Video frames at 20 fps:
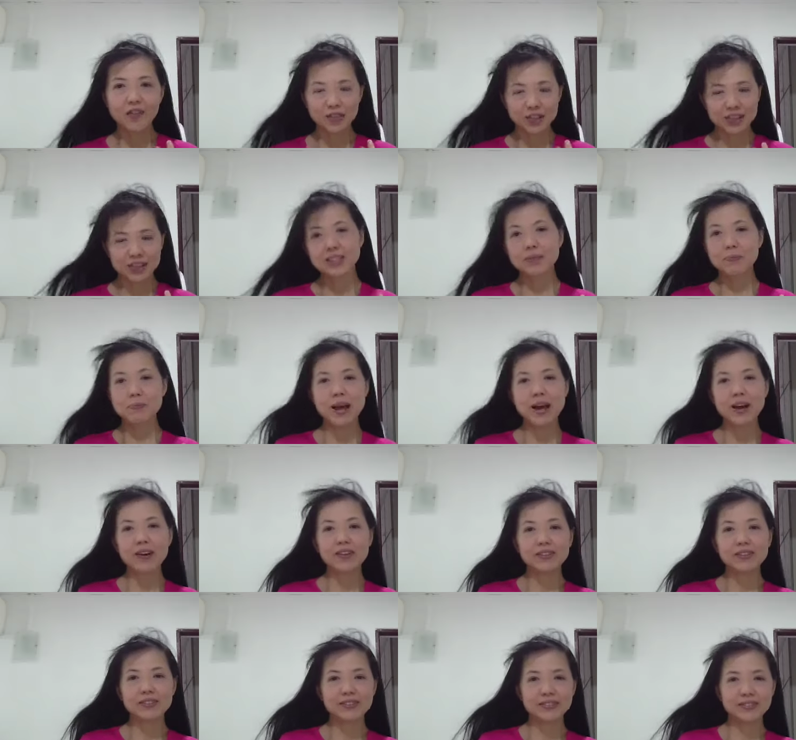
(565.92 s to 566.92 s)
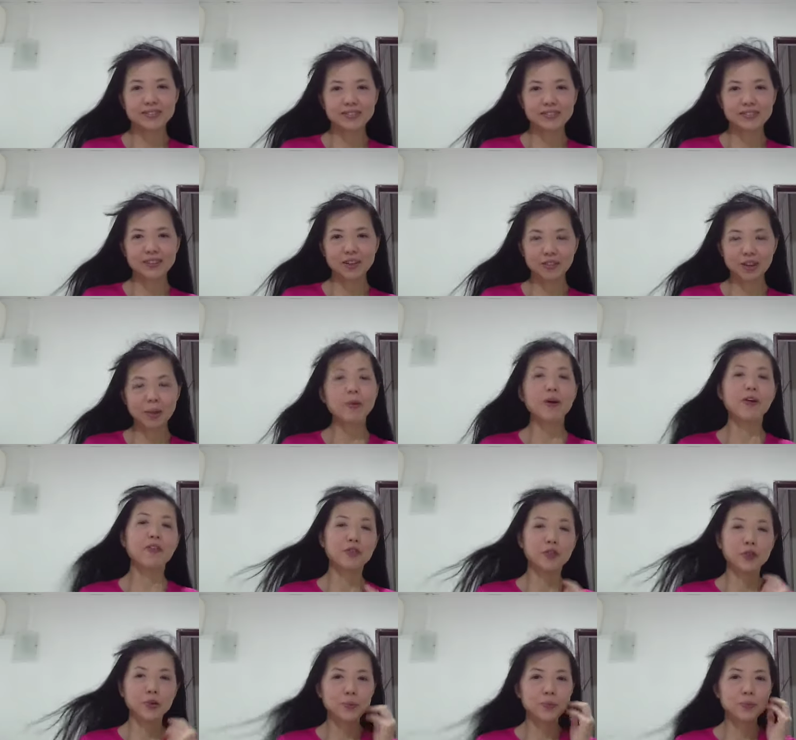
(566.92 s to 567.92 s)
of the smell of the
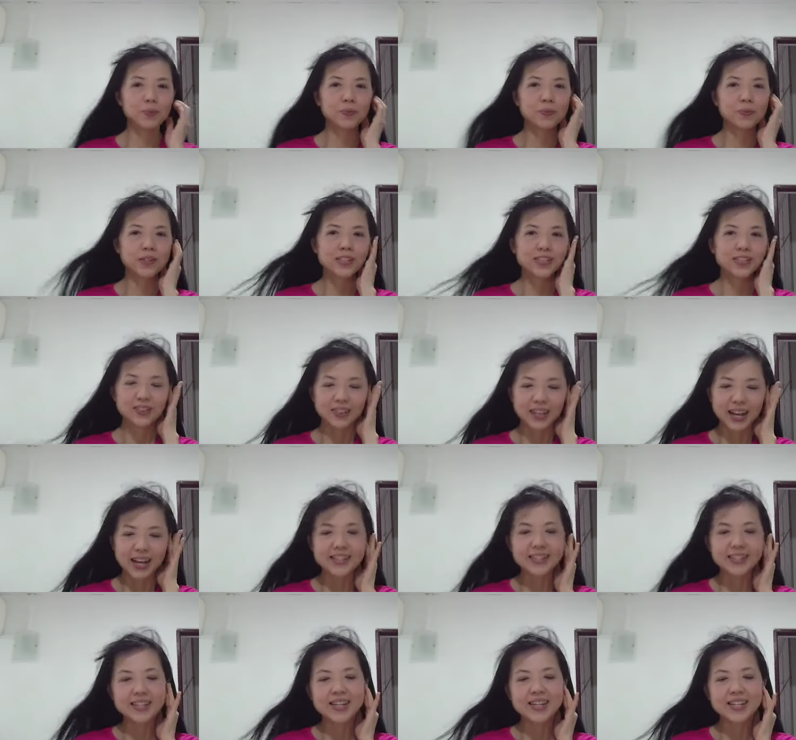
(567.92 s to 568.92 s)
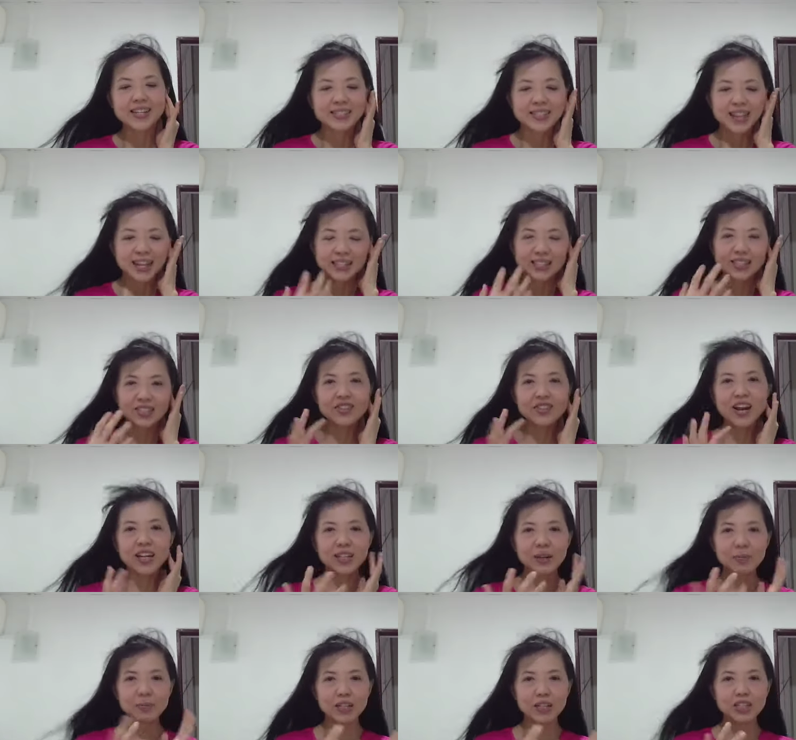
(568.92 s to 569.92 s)
perfume. So that's sensory
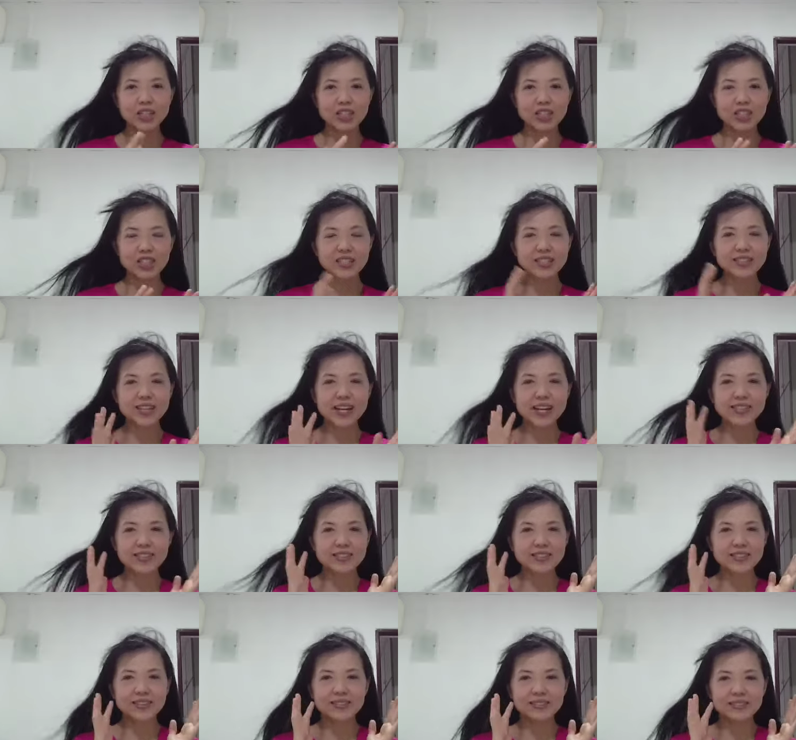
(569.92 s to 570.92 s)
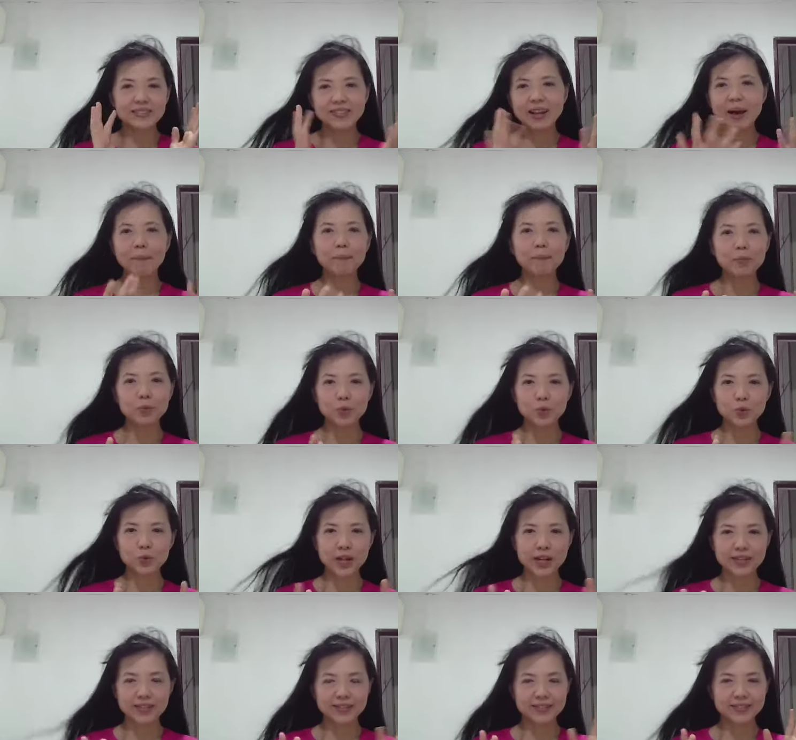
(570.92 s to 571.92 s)
adaptation, just gets numb
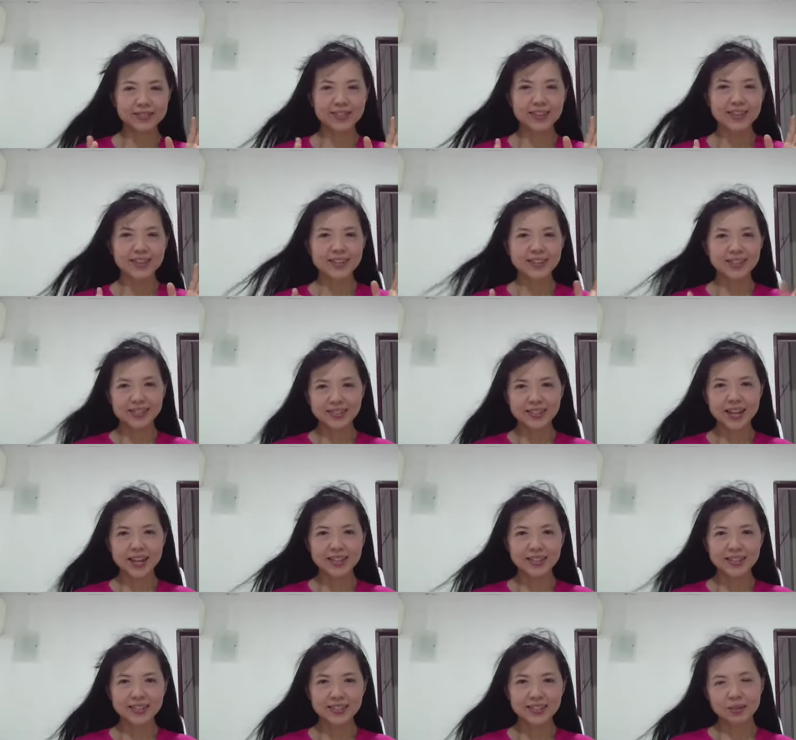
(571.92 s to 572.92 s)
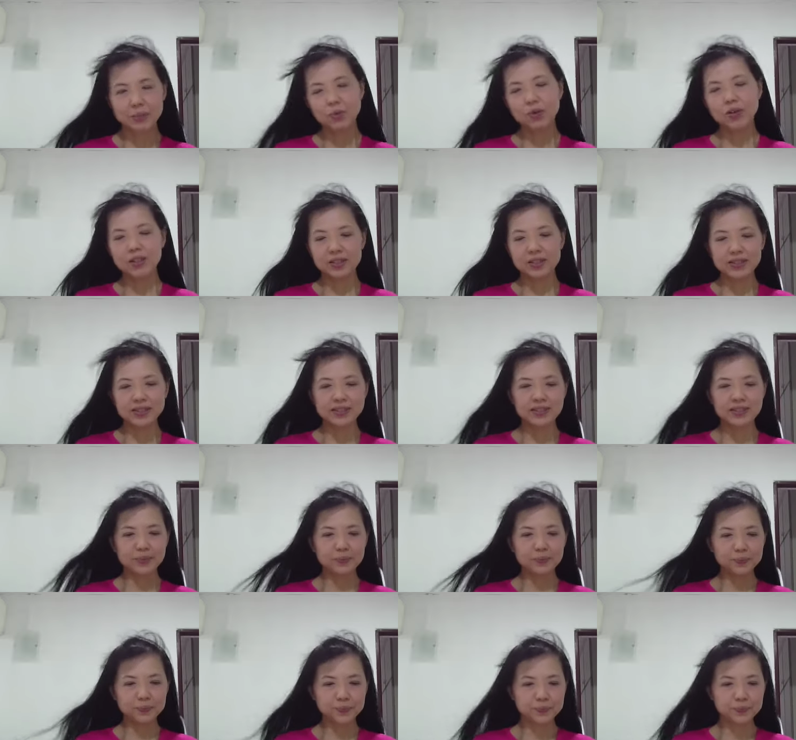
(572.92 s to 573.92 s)
to that sense stimulus.
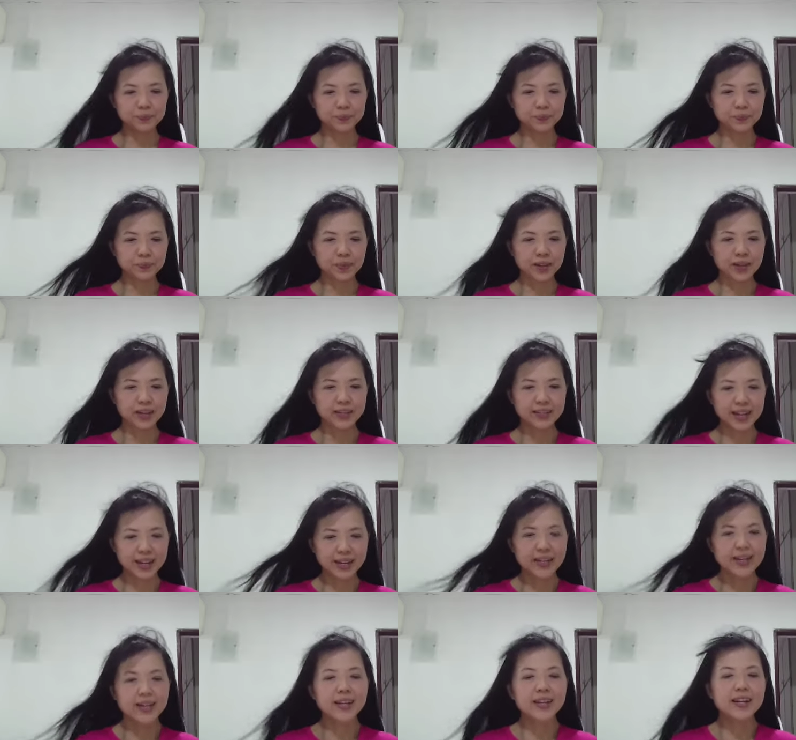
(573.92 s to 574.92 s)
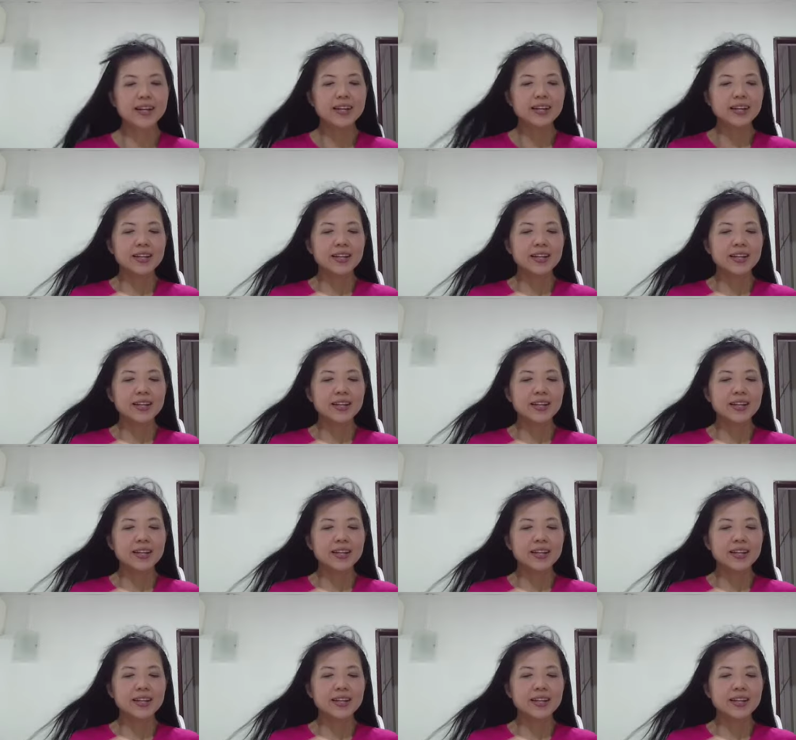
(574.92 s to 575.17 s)
Then